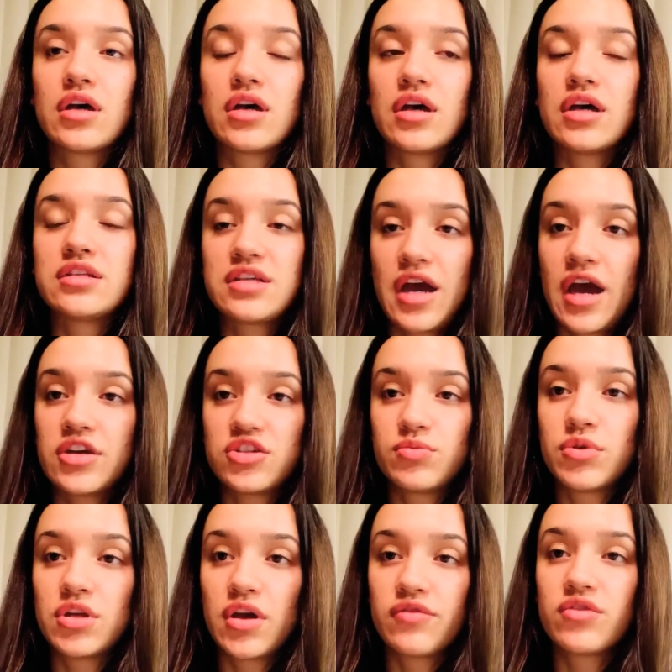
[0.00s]

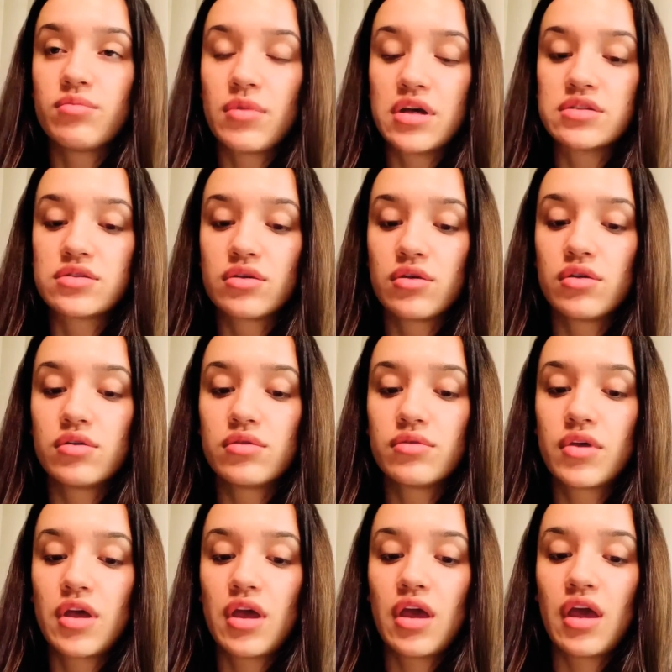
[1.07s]
attachment of the muscle,
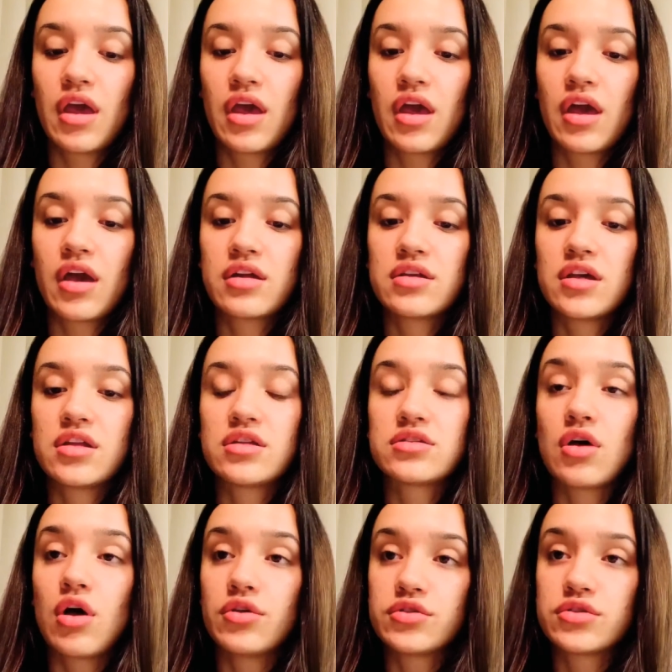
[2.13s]
and it is
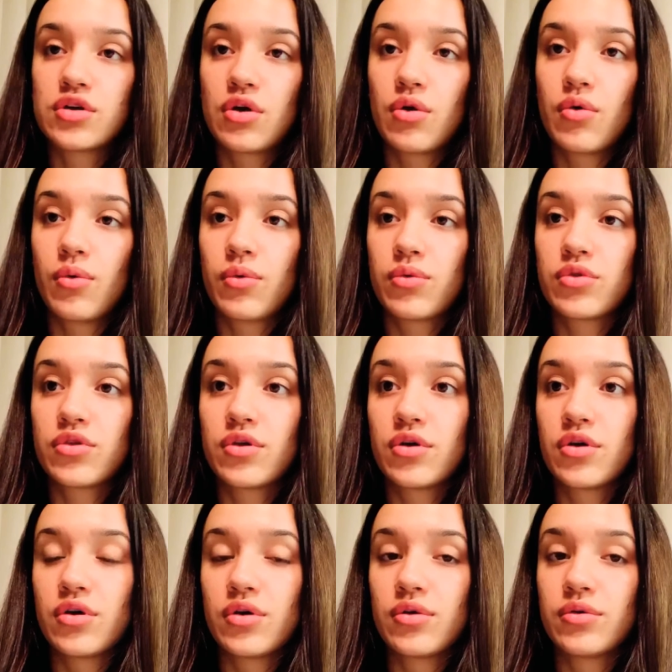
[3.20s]
also
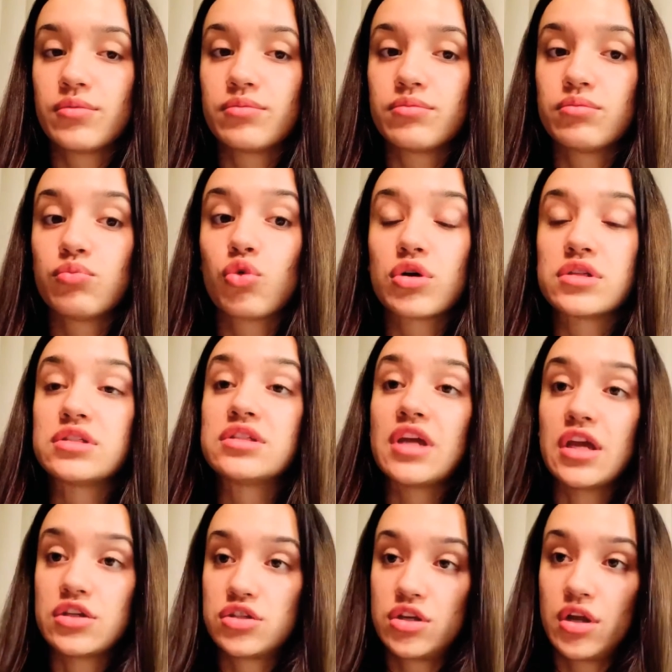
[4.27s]
the more
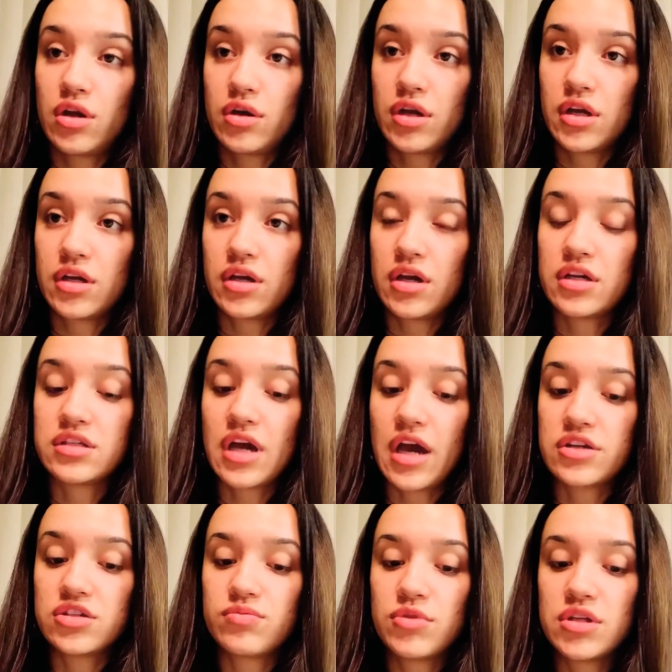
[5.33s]
stationary
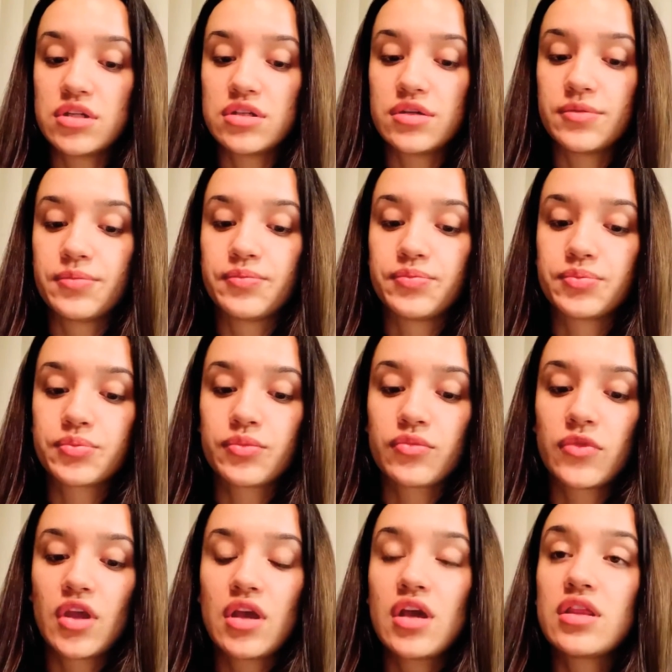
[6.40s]
attachment.
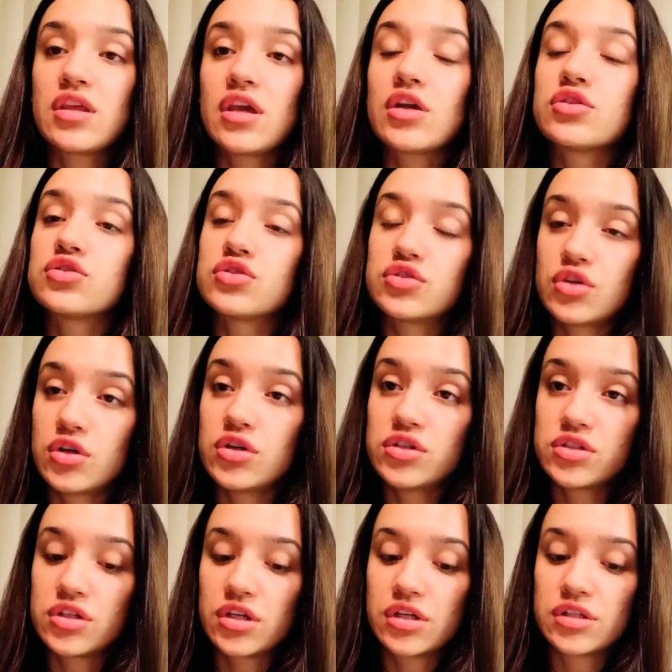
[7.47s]
The
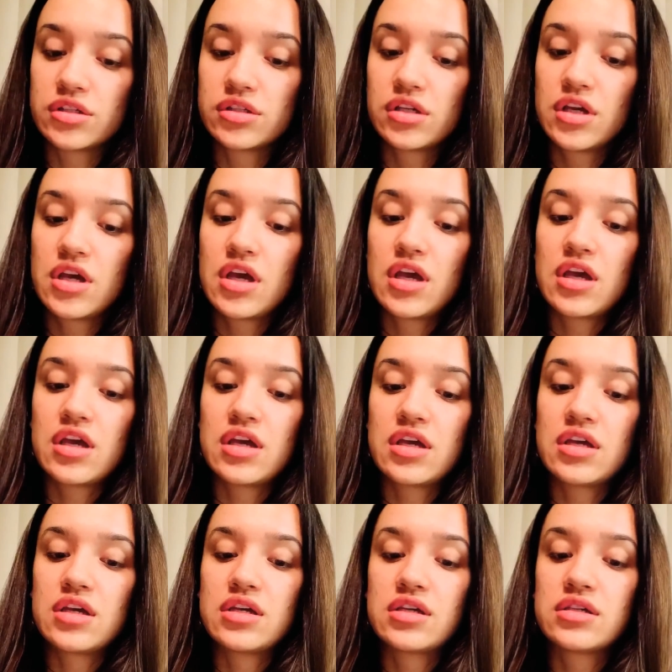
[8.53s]
insertion
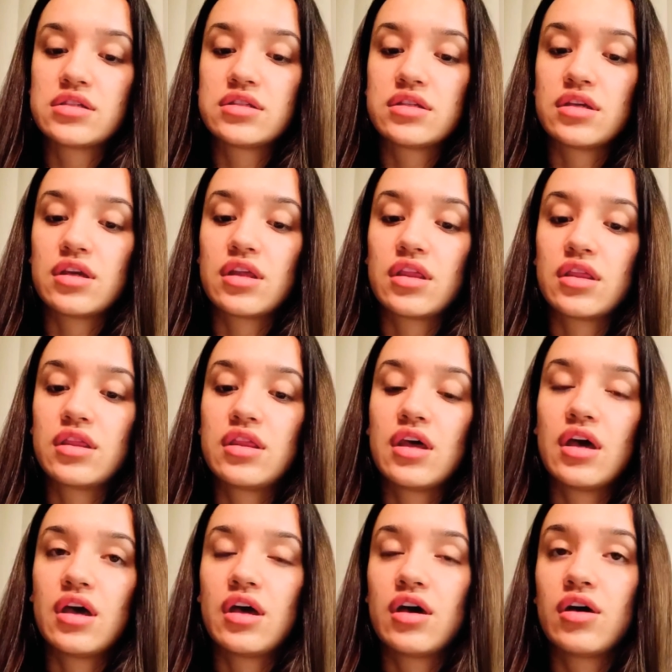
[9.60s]
is
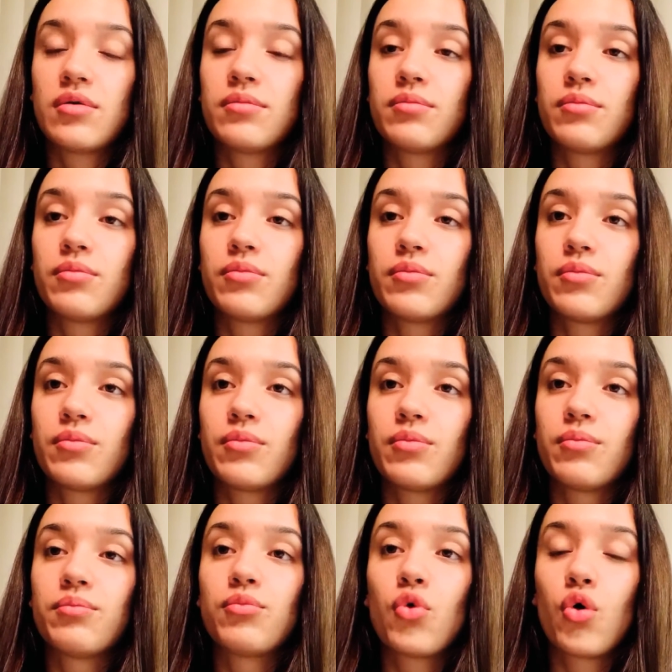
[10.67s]
the
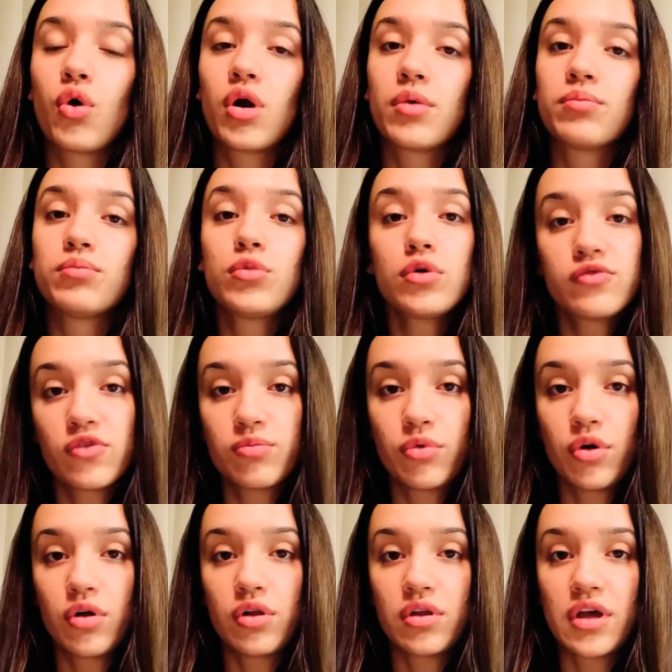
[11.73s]
more
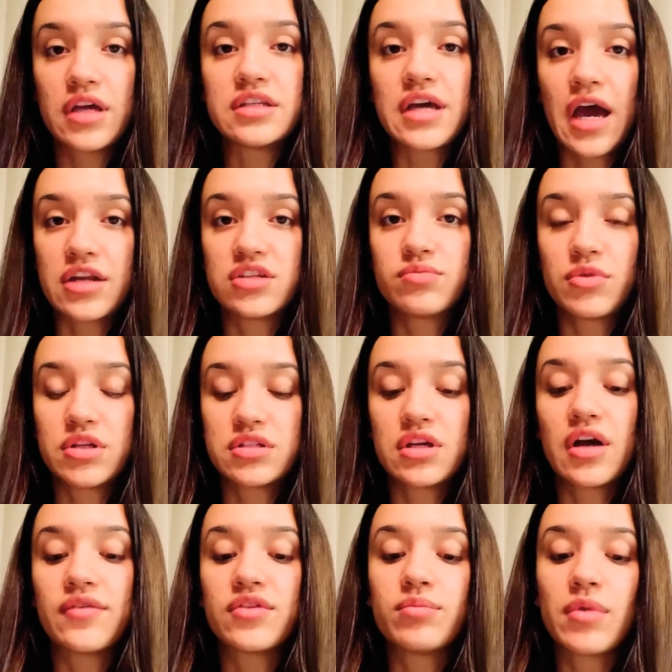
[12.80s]
movable attachment
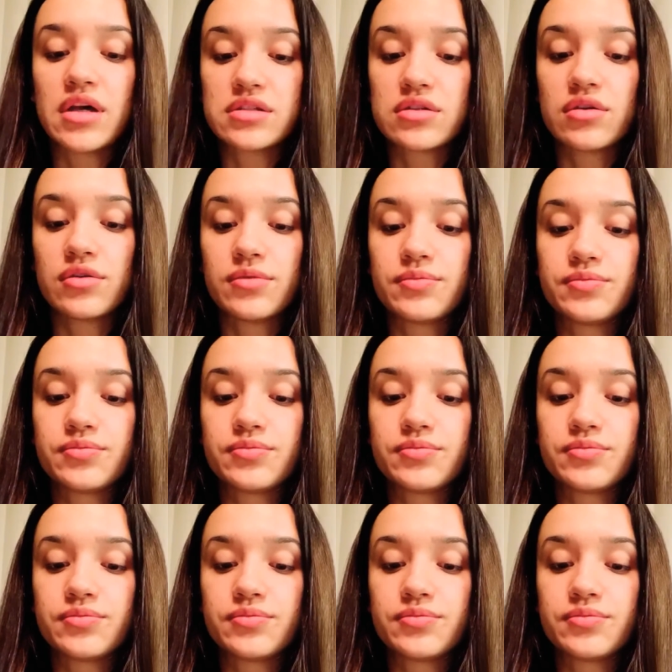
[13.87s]
of the muscle.